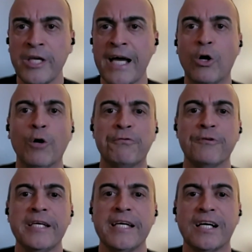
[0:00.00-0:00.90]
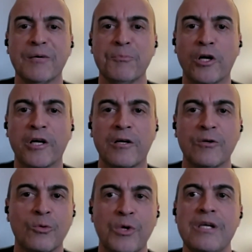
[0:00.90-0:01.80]
yeah, hopefully, Mark,
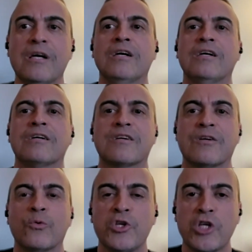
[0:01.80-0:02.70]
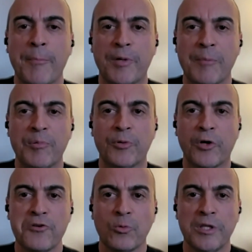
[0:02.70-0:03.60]
we chop it up in
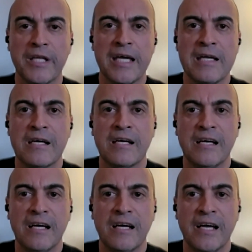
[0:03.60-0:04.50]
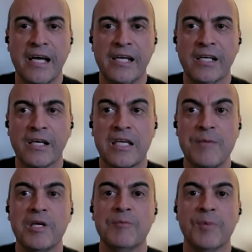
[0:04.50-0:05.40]
person one day, and
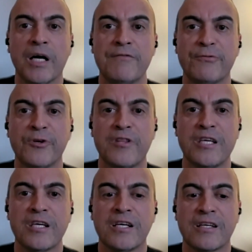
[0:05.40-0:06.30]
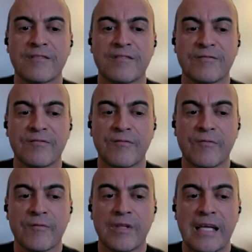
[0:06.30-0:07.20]
keep me in mind for the
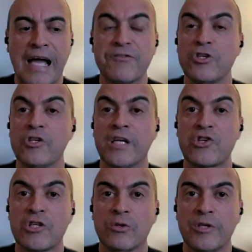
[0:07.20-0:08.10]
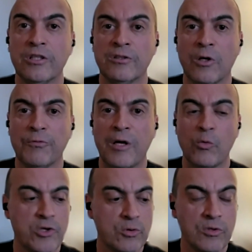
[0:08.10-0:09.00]
after your next show. You know, hope
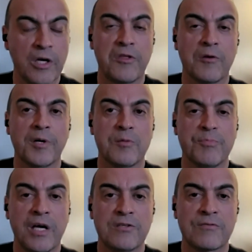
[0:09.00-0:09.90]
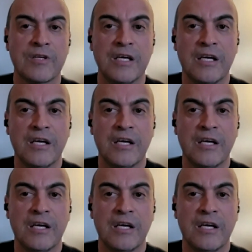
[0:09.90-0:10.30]
I wish you nothing but the best